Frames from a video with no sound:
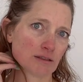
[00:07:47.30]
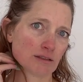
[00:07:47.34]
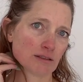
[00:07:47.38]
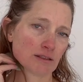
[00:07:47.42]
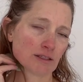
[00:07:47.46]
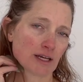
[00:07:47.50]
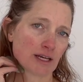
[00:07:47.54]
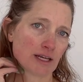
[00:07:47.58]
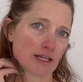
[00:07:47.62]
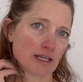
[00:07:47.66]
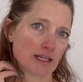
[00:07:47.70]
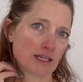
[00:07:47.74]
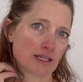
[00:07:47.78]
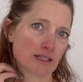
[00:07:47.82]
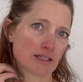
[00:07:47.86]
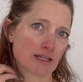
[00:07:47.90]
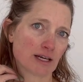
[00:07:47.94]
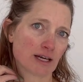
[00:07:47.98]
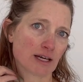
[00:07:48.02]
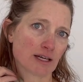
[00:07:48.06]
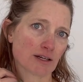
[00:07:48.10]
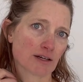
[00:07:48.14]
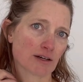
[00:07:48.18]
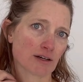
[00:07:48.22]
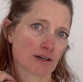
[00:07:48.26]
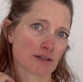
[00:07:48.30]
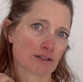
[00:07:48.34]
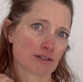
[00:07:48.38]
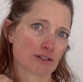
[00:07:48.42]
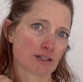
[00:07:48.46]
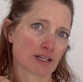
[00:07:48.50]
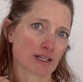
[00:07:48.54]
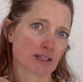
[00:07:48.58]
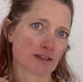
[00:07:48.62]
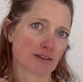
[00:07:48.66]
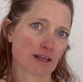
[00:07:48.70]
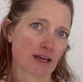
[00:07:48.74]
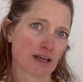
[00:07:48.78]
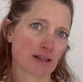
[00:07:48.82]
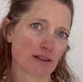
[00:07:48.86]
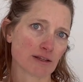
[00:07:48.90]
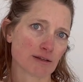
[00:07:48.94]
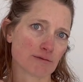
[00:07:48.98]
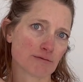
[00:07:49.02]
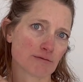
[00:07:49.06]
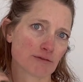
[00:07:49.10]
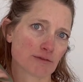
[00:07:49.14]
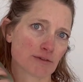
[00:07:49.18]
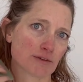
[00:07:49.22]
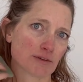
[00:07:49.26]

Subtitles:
tiny and not hard to get that lymph